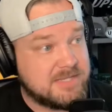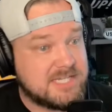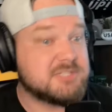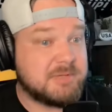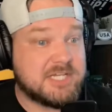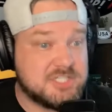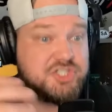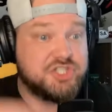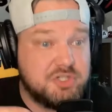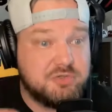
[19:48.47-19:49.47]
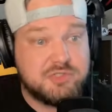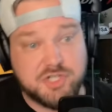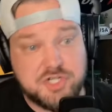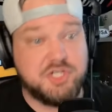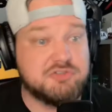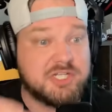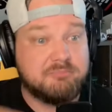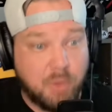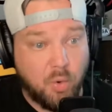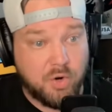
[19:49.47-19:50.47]
is because Jews are
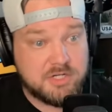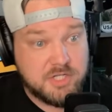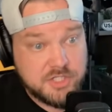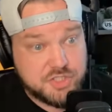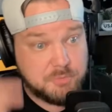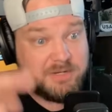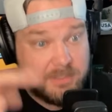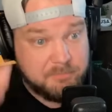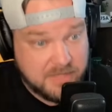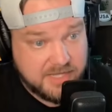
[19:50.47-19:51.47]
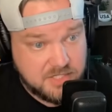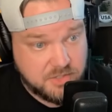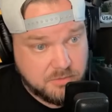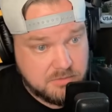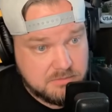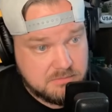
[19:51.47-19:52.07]
using porn to manipulate you,